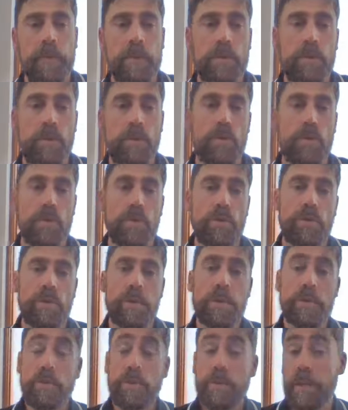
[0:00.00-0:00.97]
So
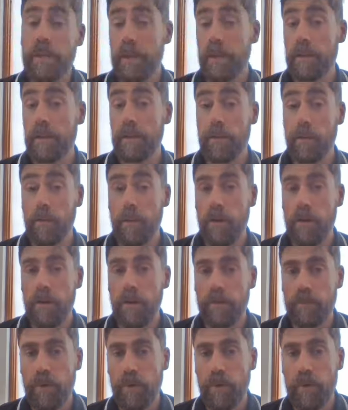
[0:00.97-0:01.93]
this would take a little
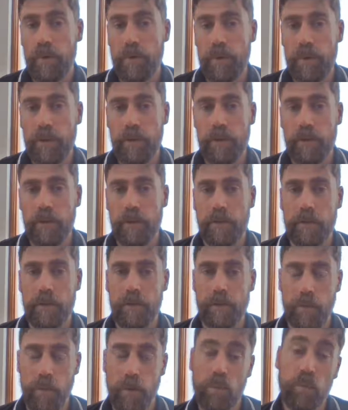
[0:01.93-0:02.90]
while, probably be
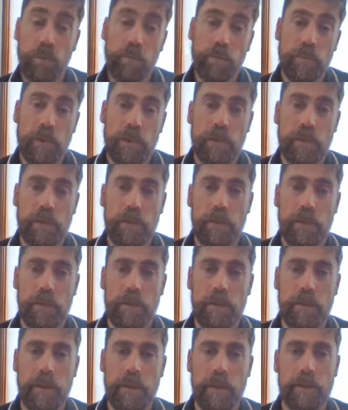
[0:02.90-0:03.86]
what would be the
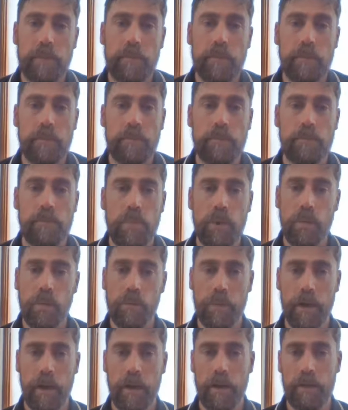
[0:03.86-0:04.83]
key
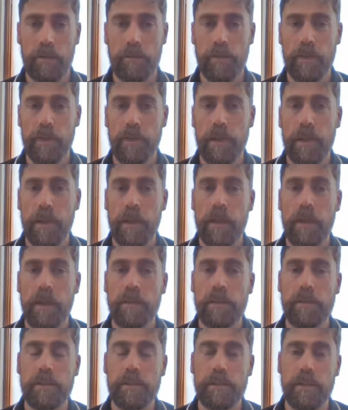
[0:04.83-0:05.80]
bulk part of the
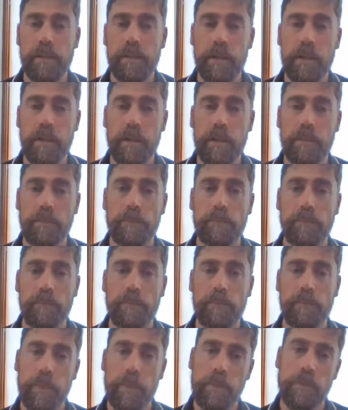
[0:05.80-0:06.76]
class,
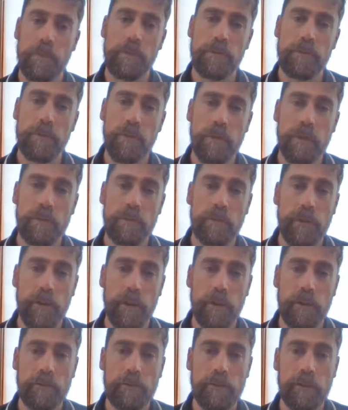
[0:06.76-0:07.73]
maybe 45 to
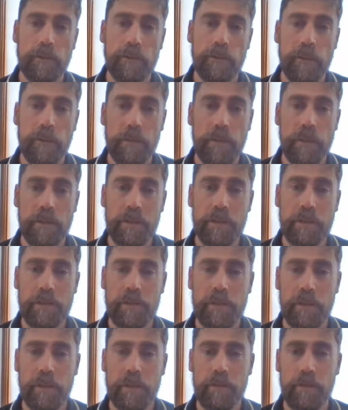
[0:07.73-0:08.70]
50 minutes
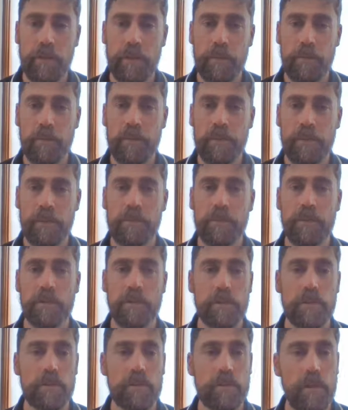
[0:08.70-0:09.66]
to give them
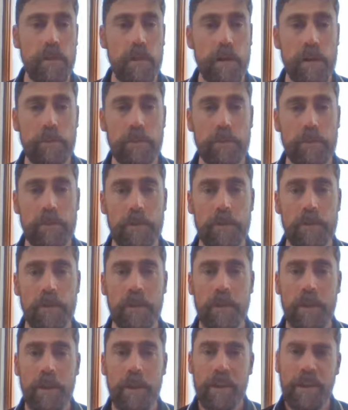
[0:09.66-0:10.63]
sufficient time to
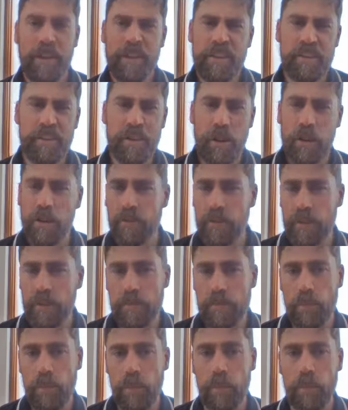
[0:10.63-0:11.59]
just kind of
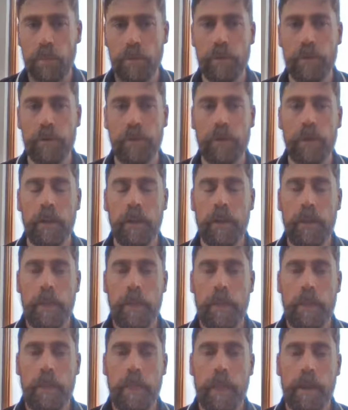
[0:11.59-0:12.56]
explore
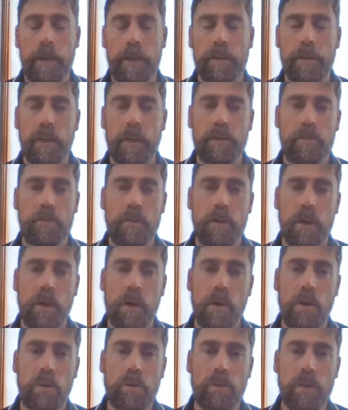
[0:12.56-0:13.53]
and try
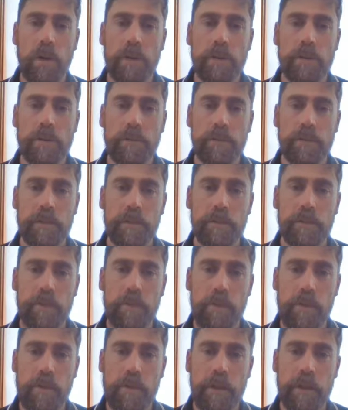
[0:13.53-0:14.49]
a whole range of
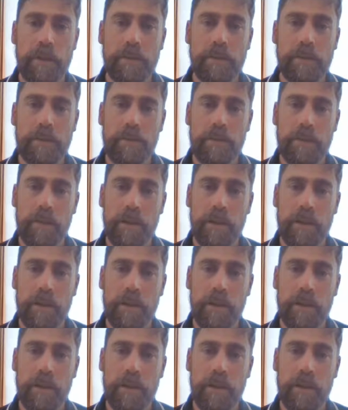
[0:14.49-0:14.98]
different things.